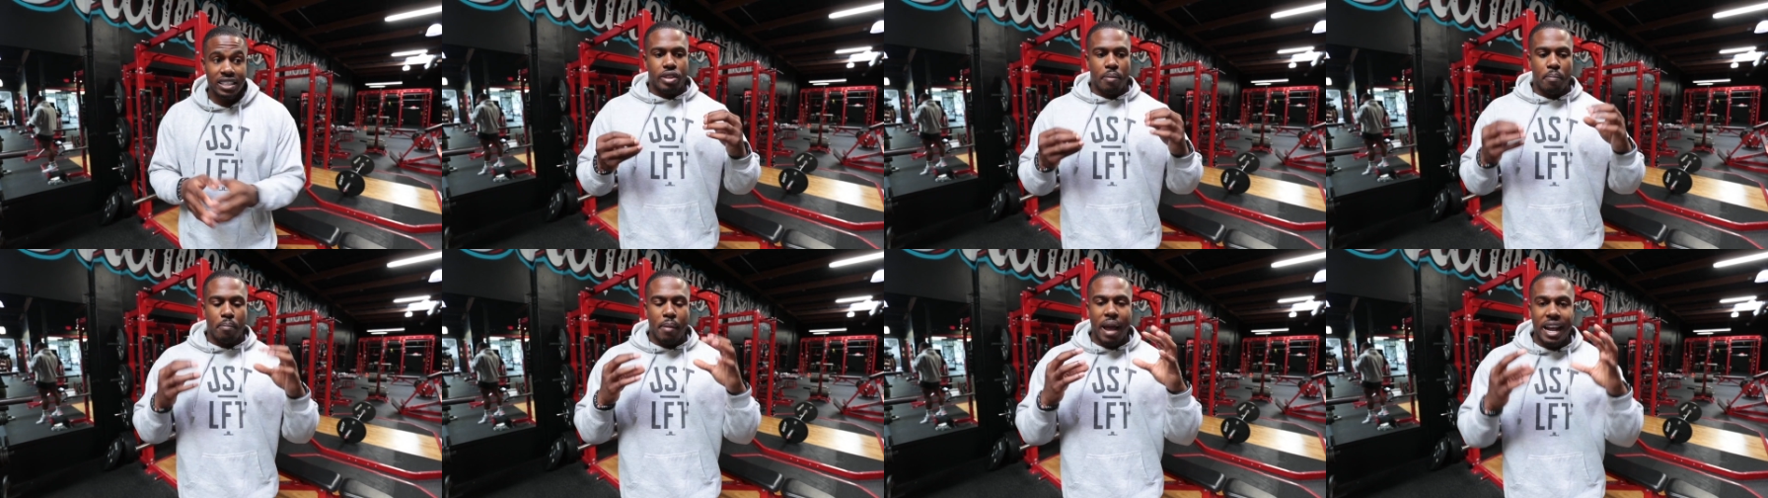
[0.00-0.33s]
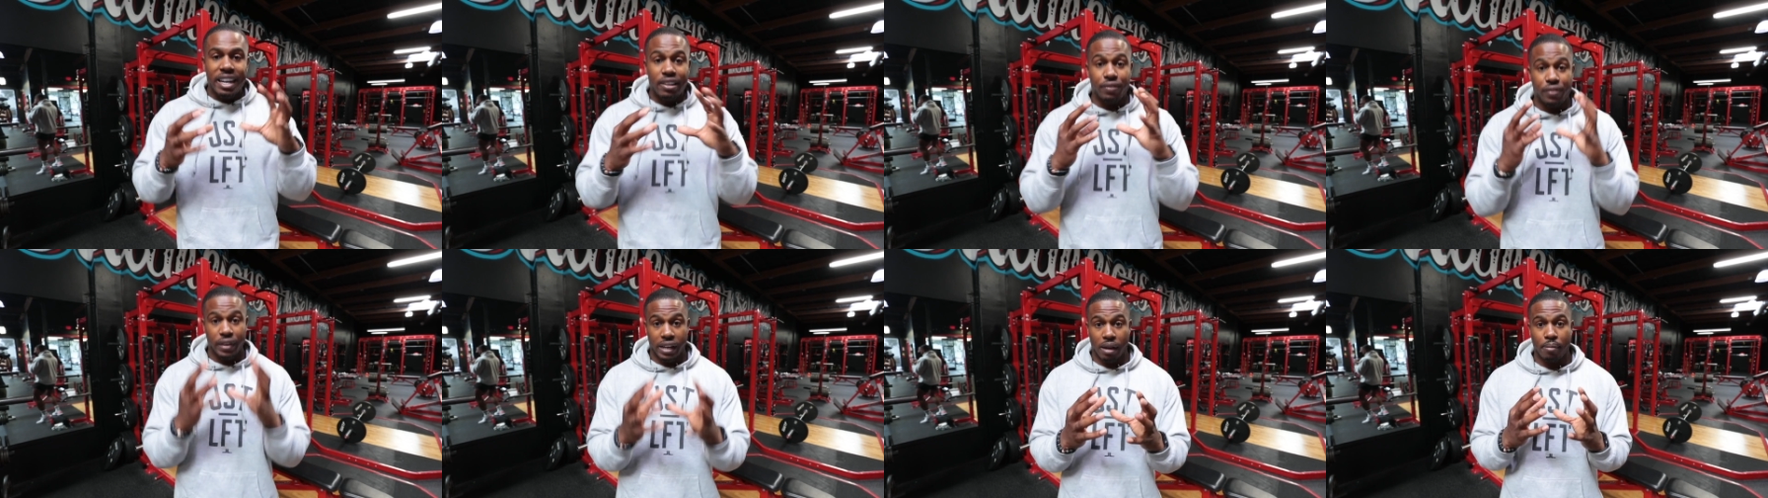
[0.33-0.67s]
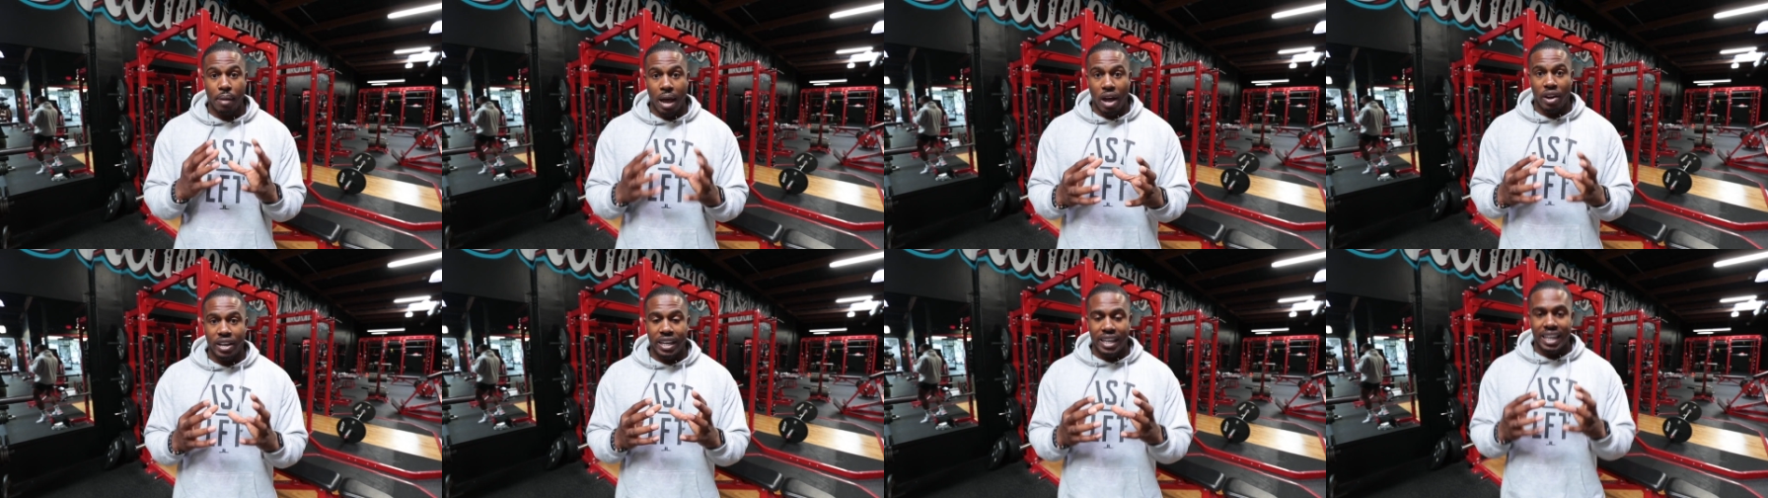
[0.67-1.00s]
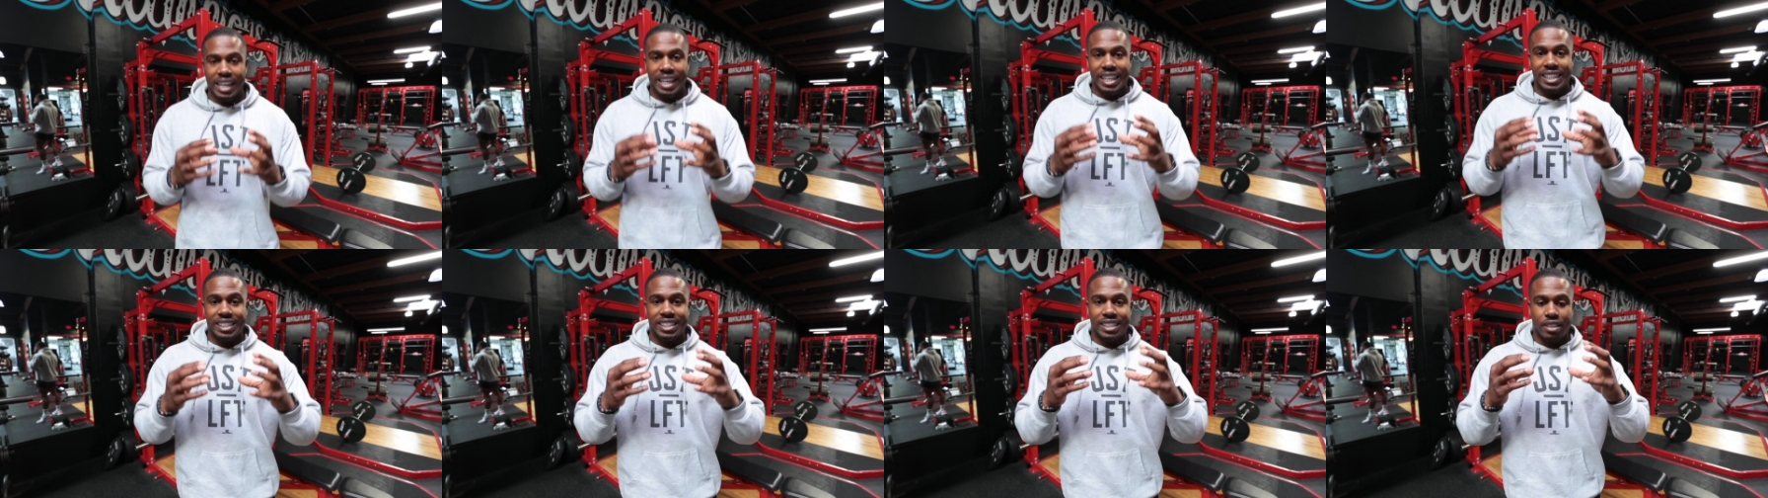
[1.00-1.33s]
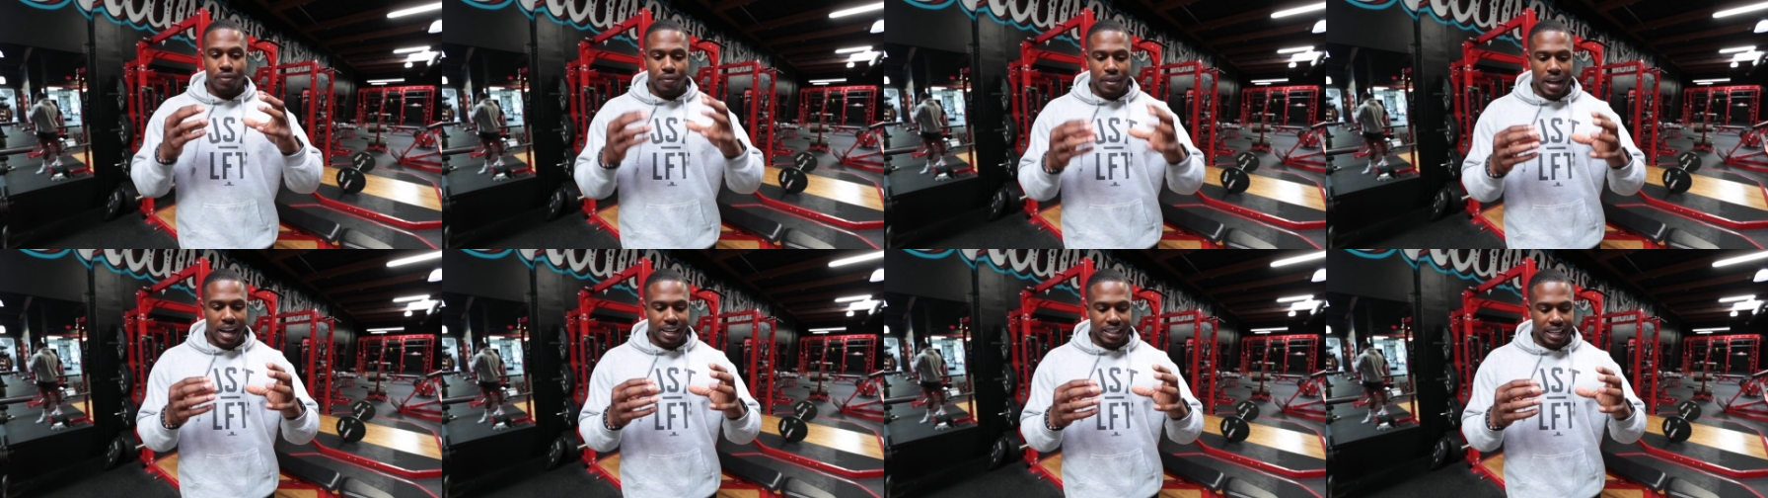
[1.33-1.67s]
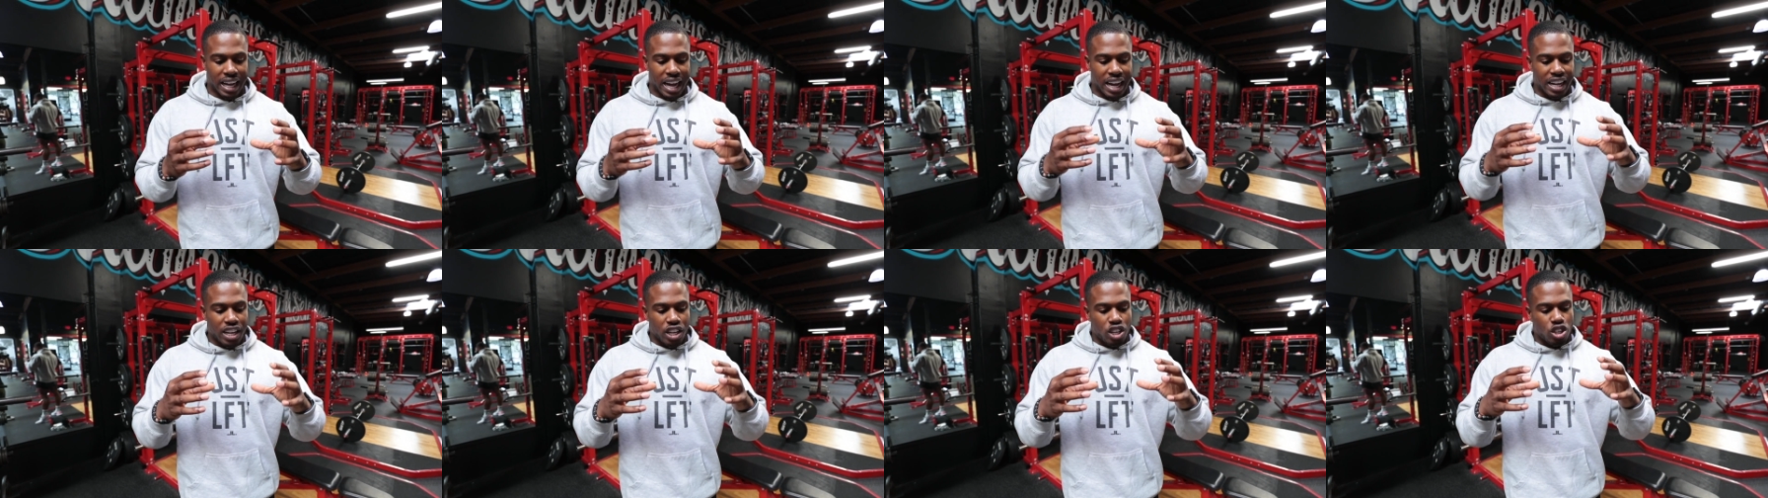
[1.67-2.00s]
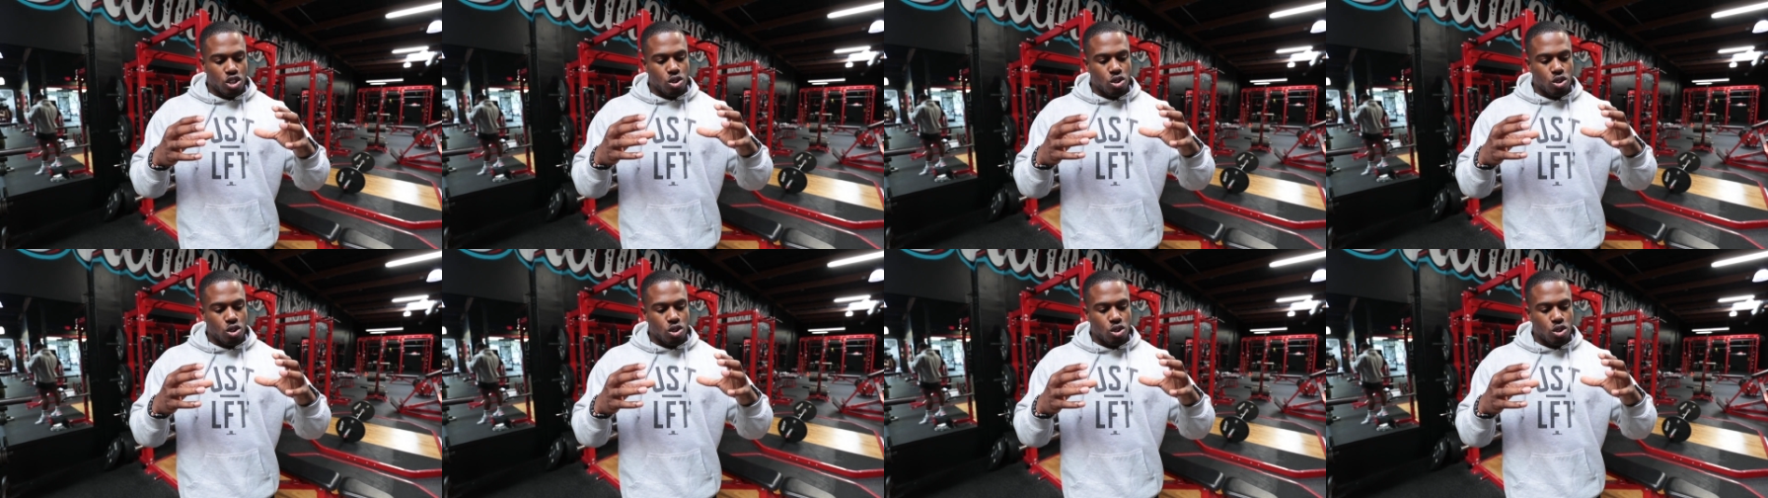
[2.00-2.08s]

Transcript: The main thing about it is the fact that